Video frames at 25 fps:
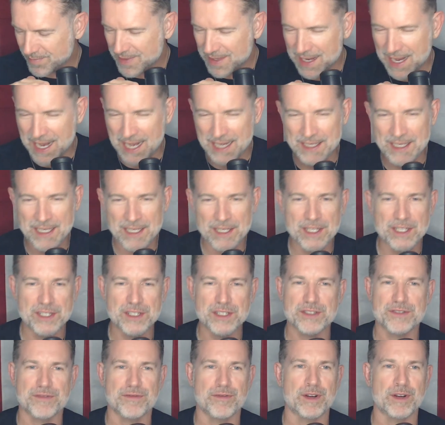I need to
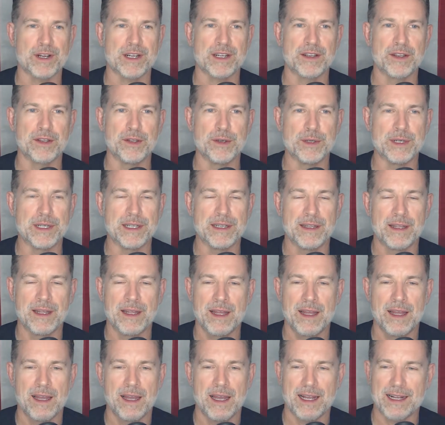just freaking do it.
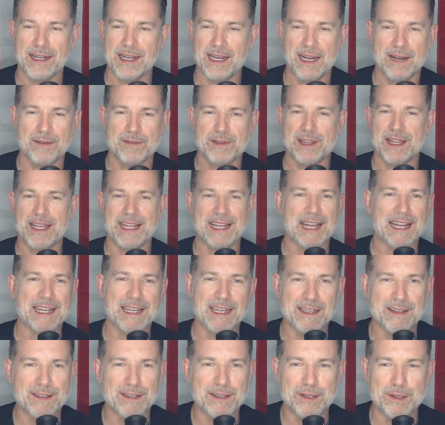I got everything I
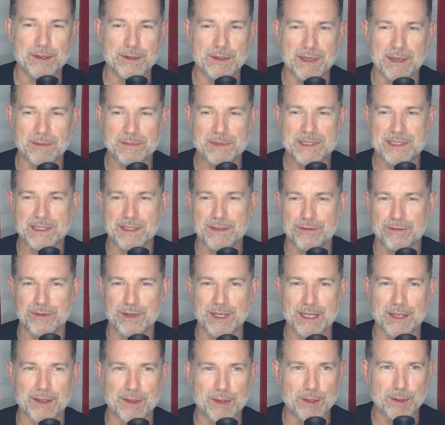need to do it. I'm just gonna
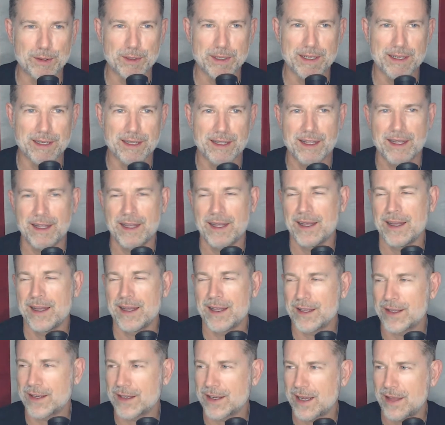freaking do it.
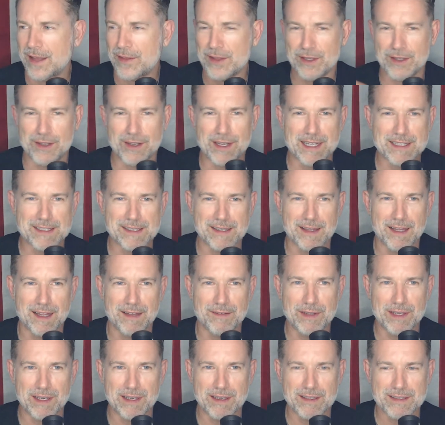I think you guys will love
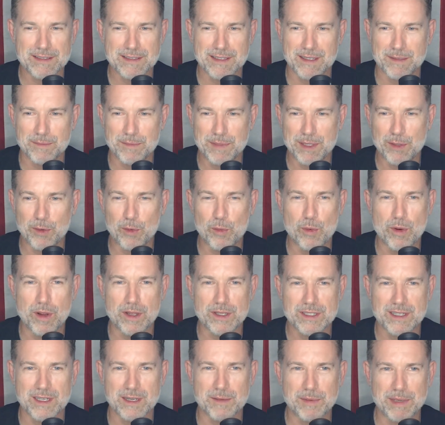it. It's gonna be a
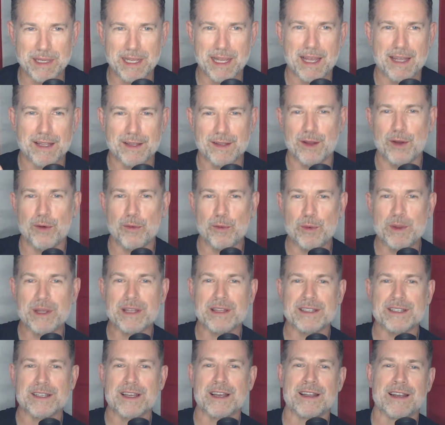
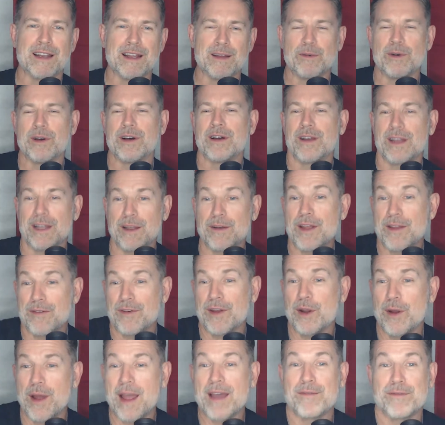weekly. Well, if I
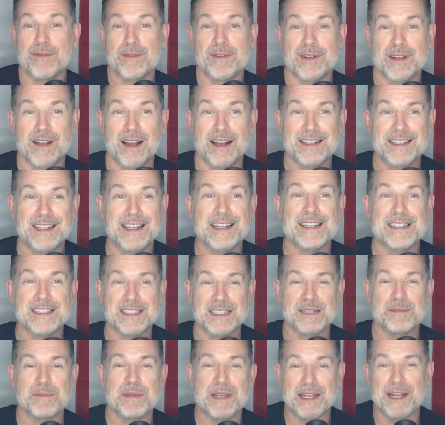don't have content, it's
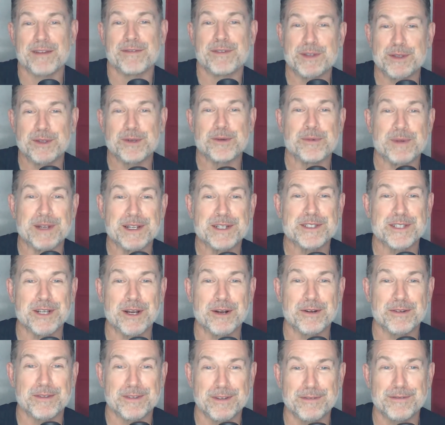gonna be an every 2 week
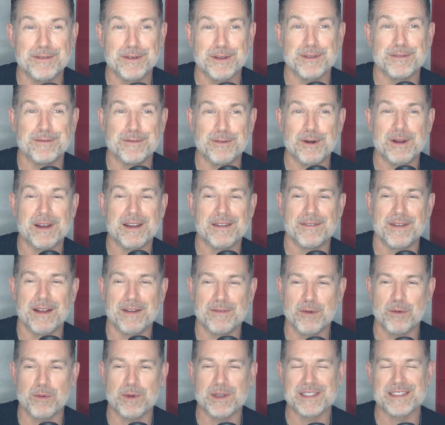show to fill the void of
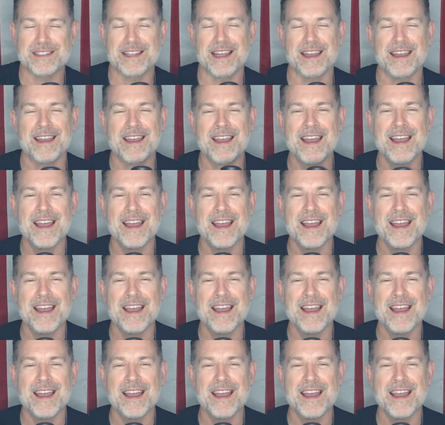every Wednesday.